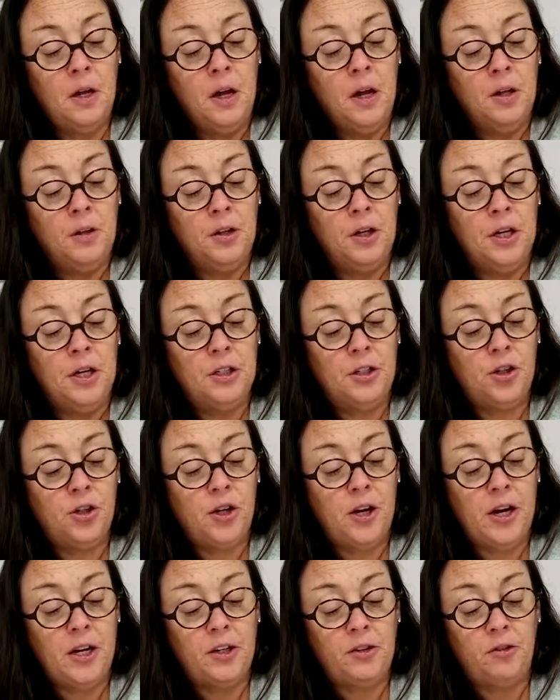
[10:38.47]
These
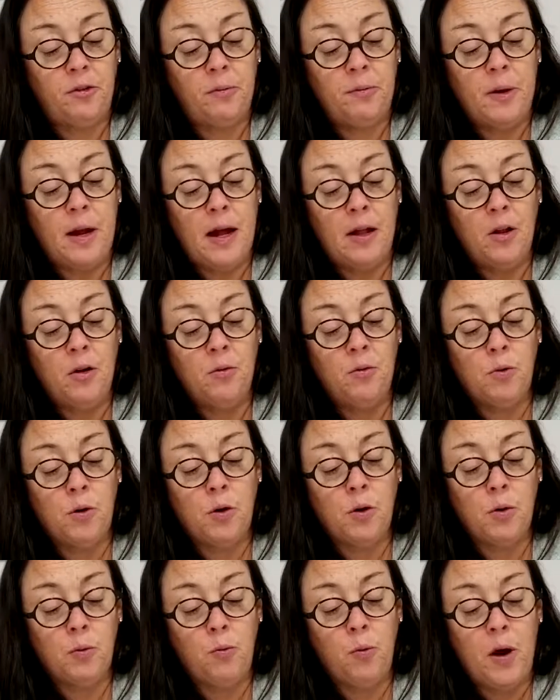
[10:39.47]
change from yellow
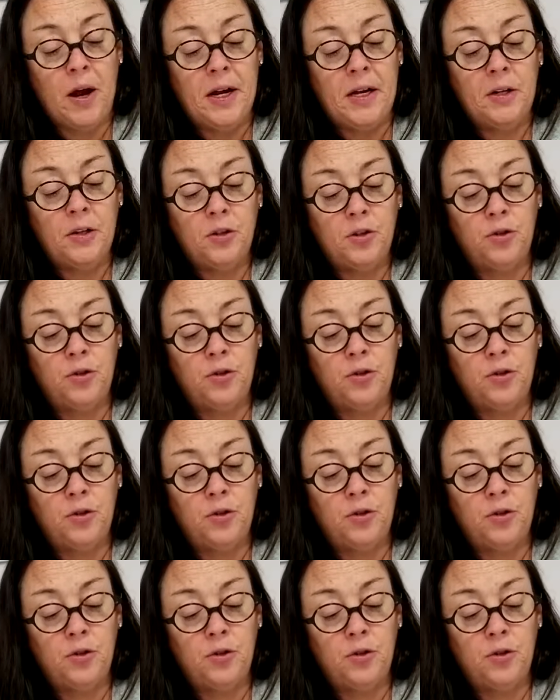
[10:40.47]
or white